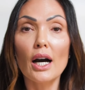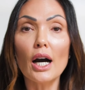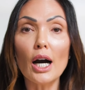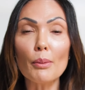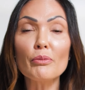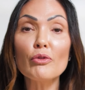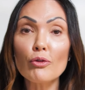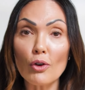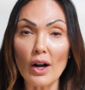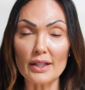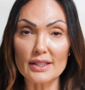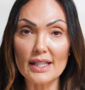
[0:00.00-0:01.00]
up
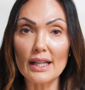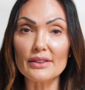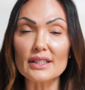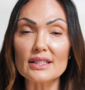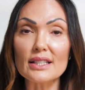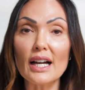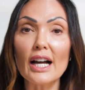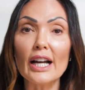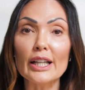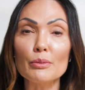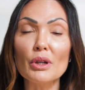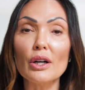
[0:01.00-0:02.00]
front at the
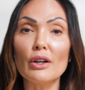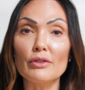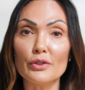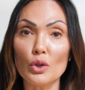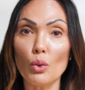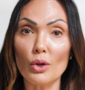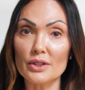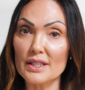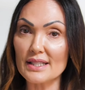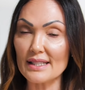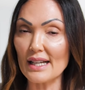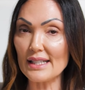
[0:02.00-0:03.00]
time of your
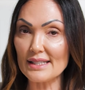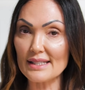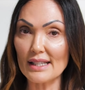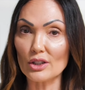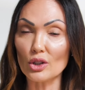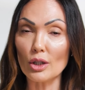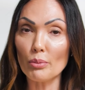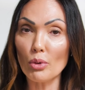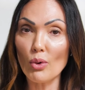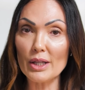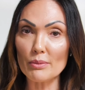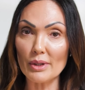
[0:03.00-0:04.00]
design center
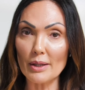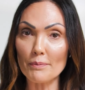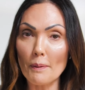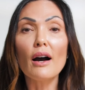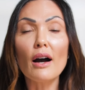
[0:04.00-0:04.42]
appointment.